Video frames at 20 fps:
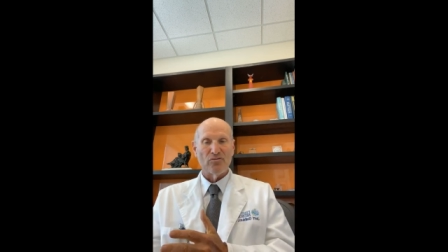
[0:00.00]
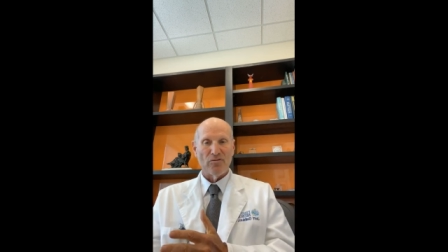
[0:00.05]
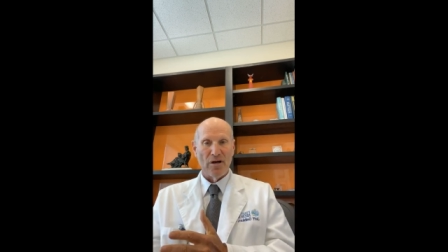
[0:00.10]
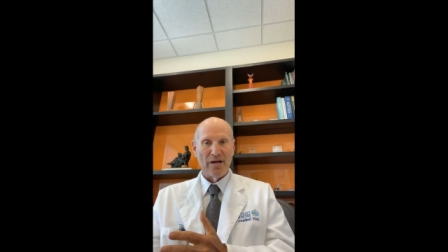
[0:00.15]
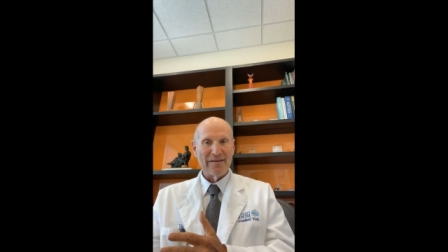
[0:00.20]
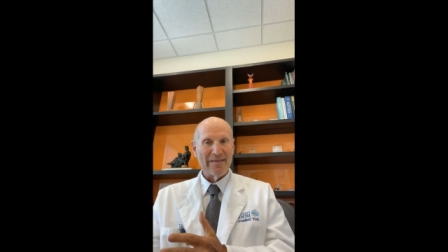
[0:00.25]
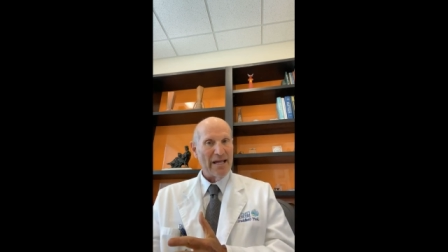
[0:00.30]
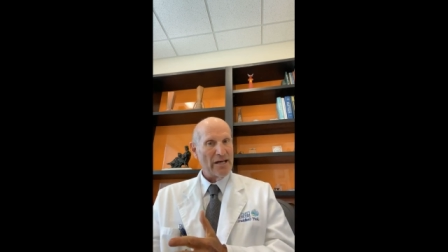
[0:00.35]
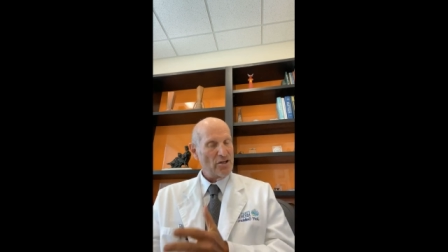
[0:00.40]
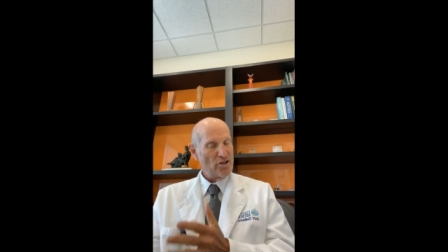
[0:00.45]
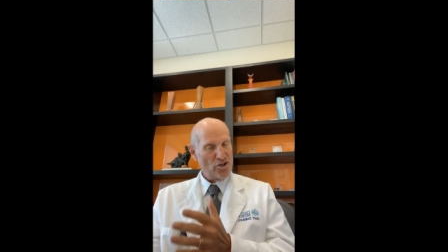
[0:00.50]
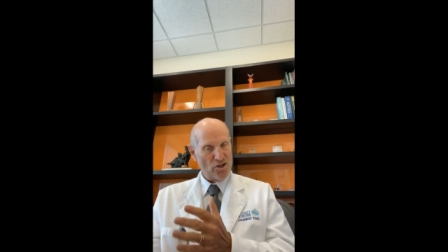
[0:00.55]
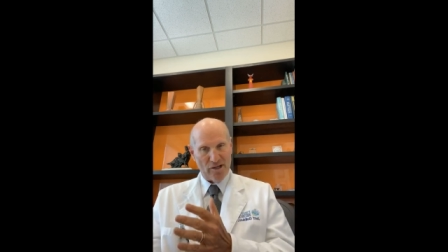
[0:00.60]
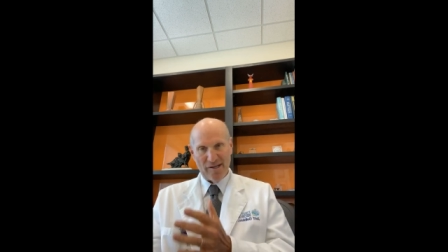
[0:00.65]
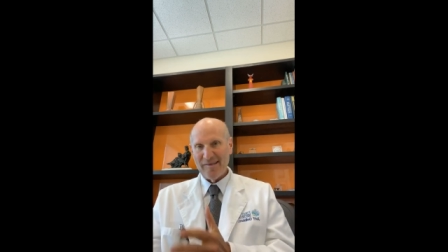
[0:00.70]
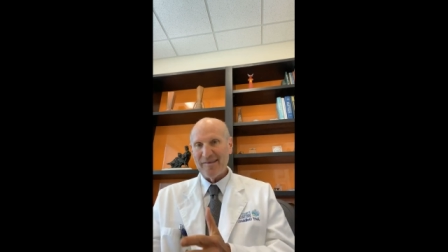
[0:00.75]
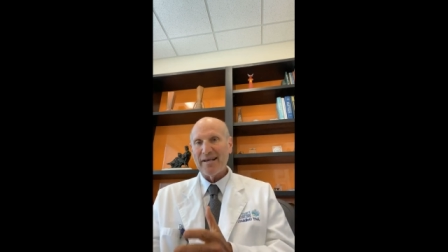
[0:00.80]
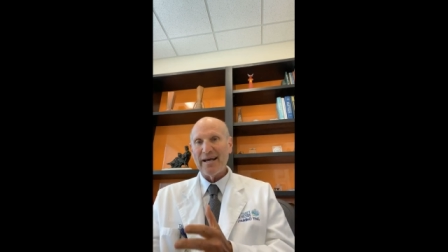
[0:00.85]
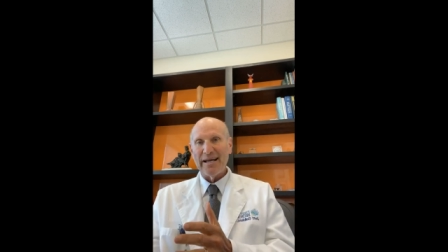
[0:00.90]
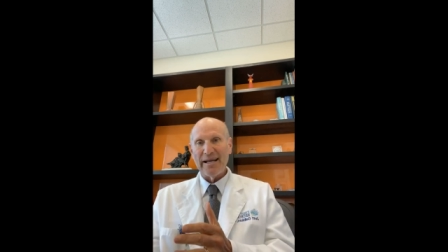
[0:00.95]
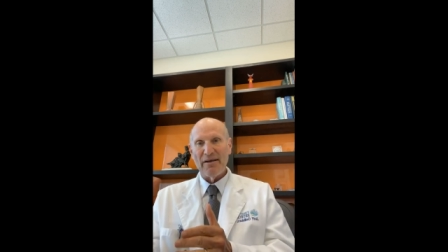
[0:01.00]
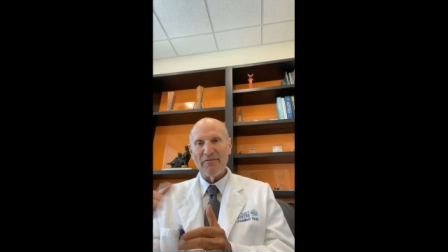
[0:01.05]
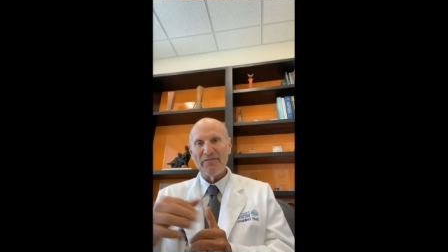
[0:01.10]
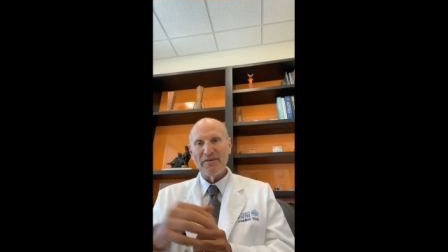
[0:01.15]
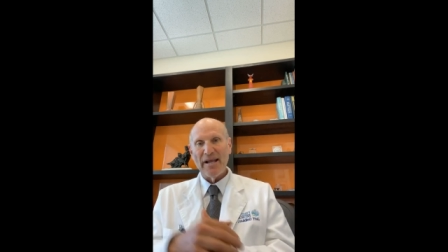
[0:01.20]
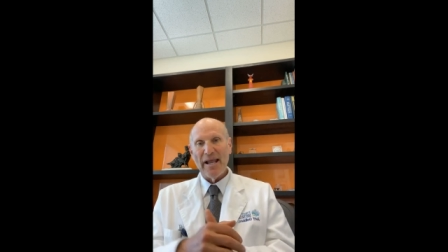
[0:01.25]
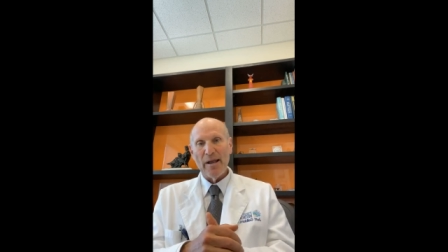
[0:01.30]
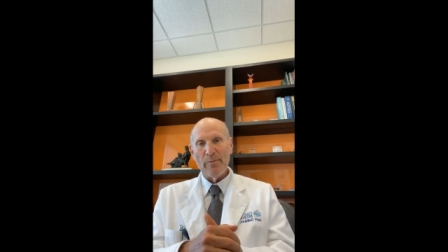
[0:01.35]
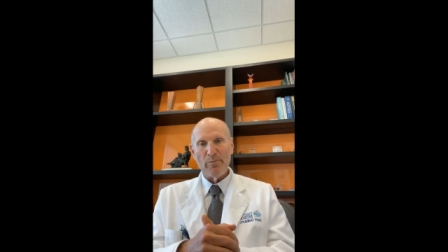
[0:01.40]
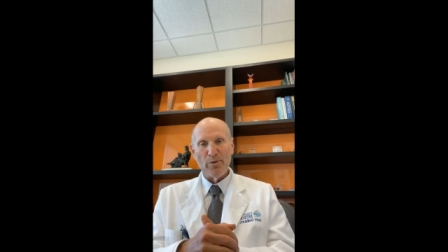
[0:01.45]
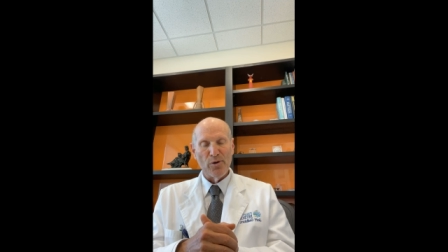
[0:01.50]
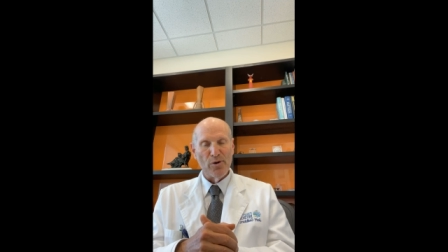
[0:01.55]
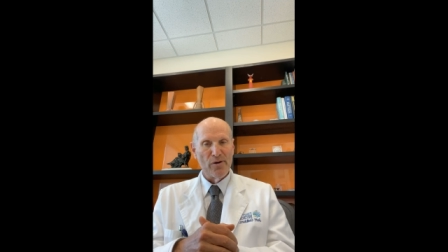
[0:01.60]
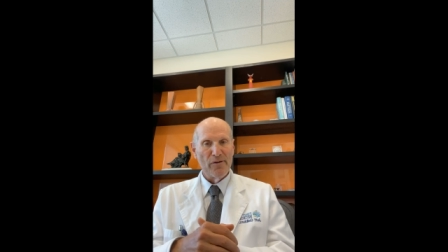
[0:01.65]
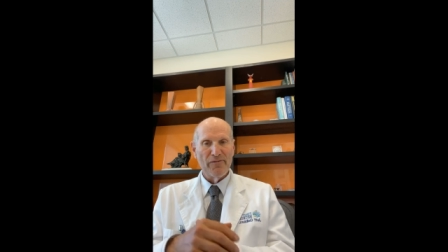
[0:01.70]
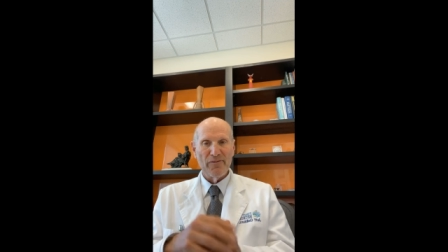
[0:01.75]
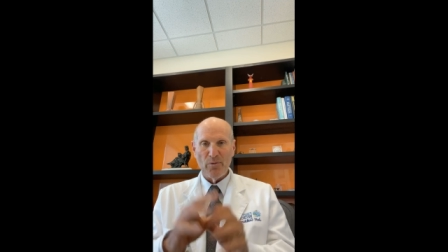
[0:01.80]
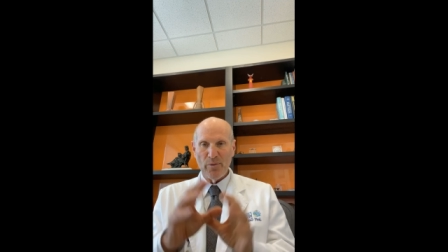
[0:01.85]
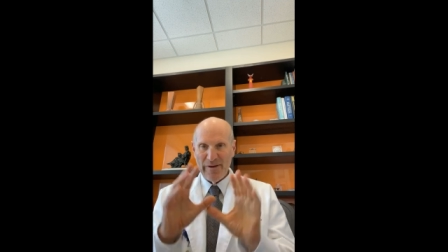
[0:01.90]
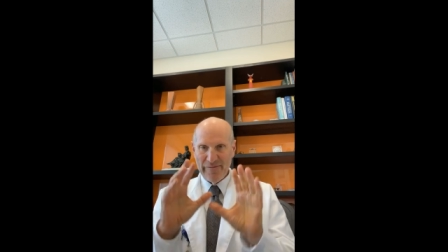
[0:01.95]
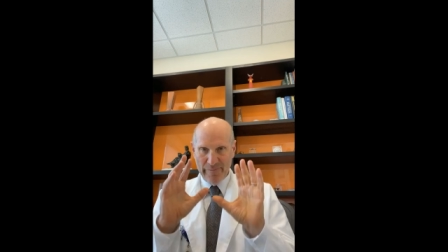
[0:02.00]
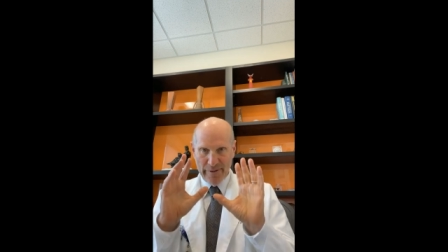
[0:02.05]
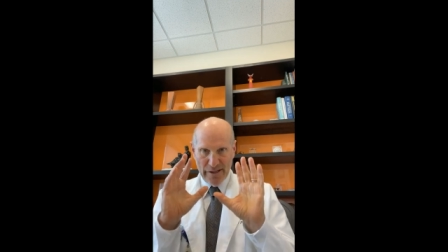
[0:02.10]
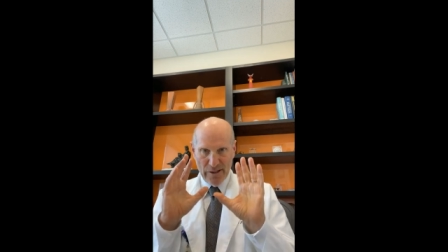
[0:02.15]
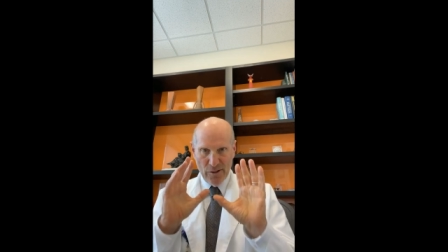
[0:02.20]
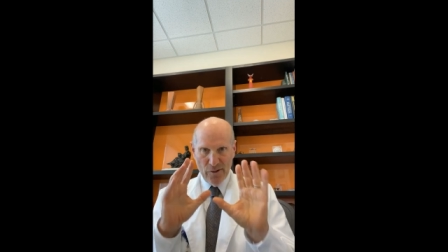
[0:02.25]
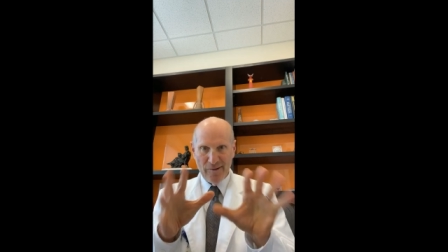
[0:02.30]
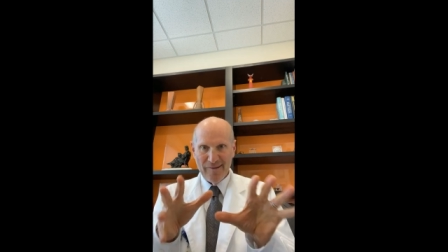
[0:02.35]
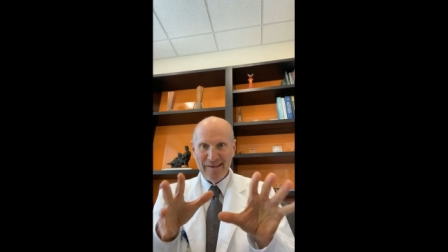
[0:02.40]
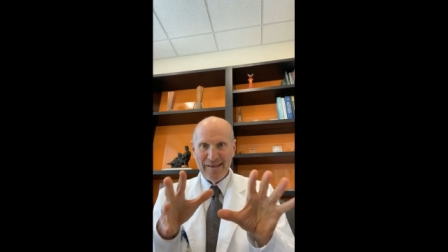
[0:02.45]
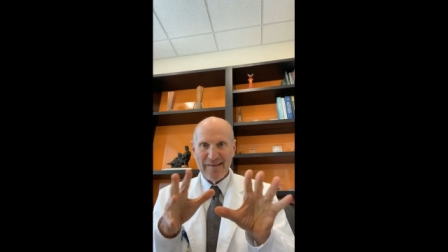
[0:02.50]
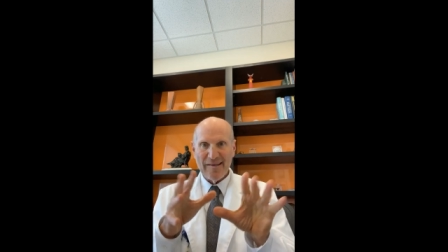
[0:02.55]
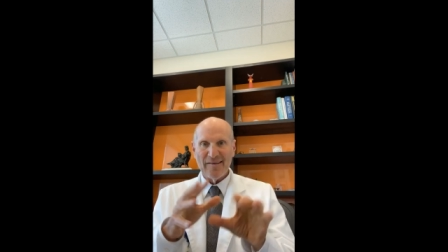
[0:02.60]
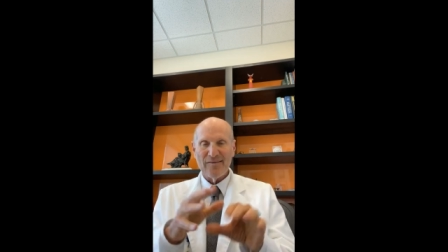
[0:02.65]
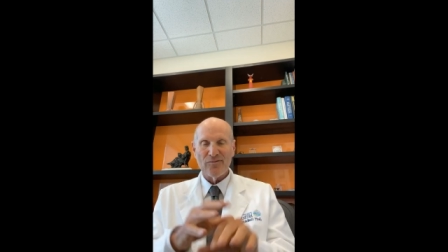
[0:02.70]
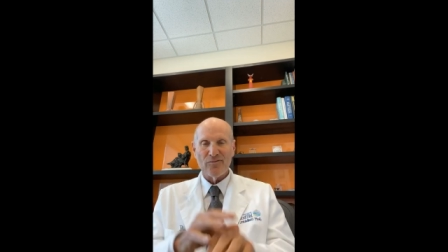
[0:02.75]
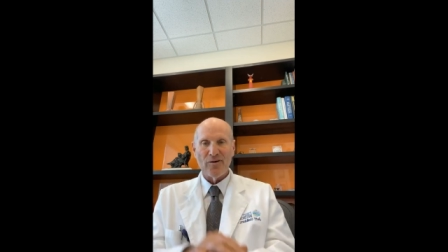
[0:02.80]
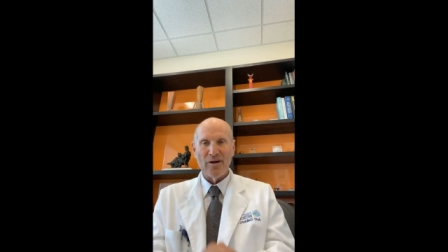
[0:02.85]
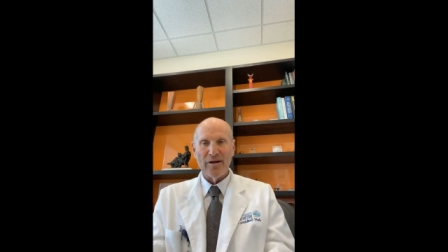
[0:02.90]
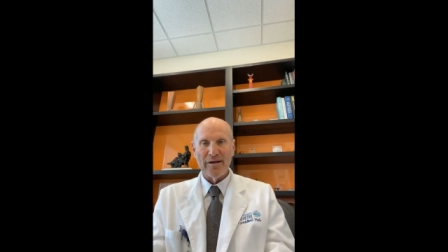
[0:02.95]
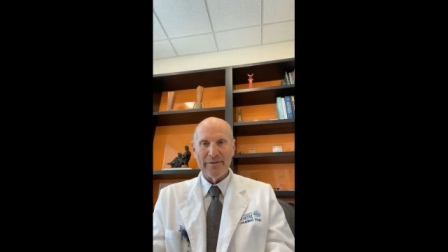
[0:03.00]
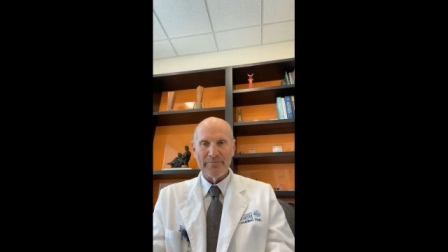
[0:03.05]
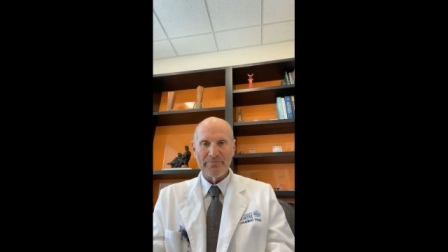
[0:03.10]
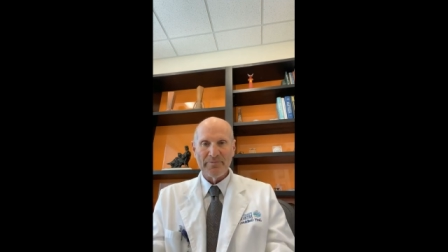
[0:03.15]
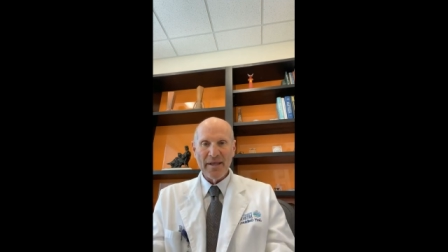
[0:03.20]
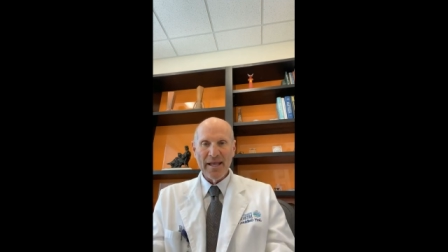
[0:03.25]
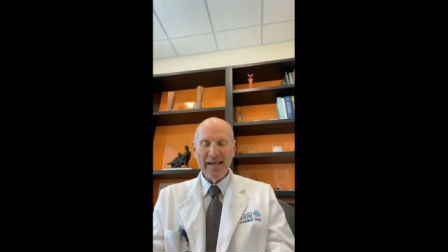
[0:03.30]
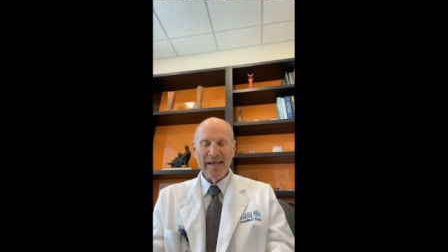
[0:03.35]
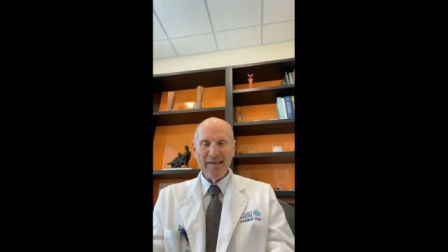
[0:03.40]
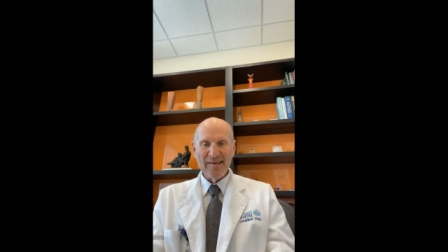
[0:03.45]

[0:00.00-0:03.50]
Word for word: the drug that just got FDA approved, we've been using this drug